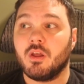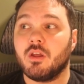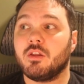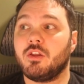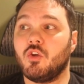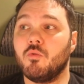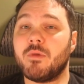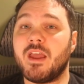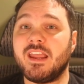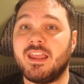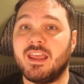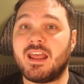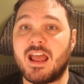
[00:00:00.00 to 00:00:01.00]
you may
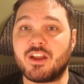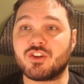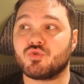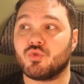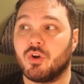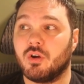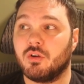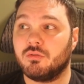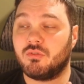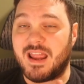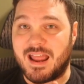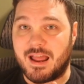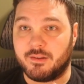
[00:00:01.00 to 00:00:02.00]
get extra
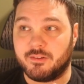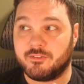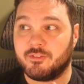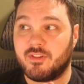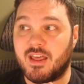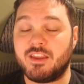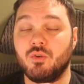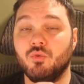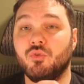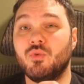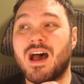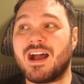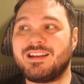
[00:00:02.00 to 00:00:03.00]
lands that you do
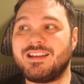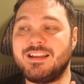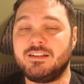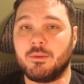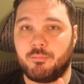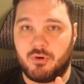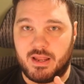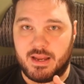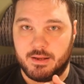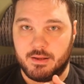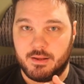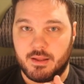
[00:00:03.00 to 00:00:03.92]
not need to play.